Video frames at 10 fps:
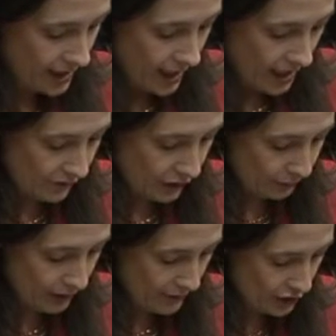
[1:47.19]
and for the
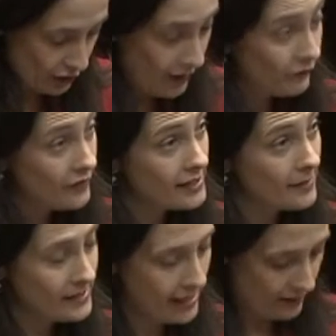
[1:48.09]
premature infants
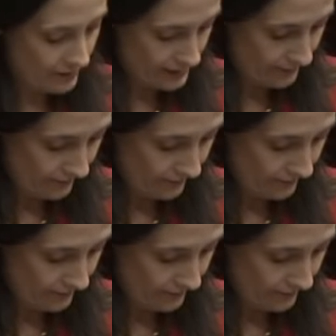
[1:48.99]
themselves.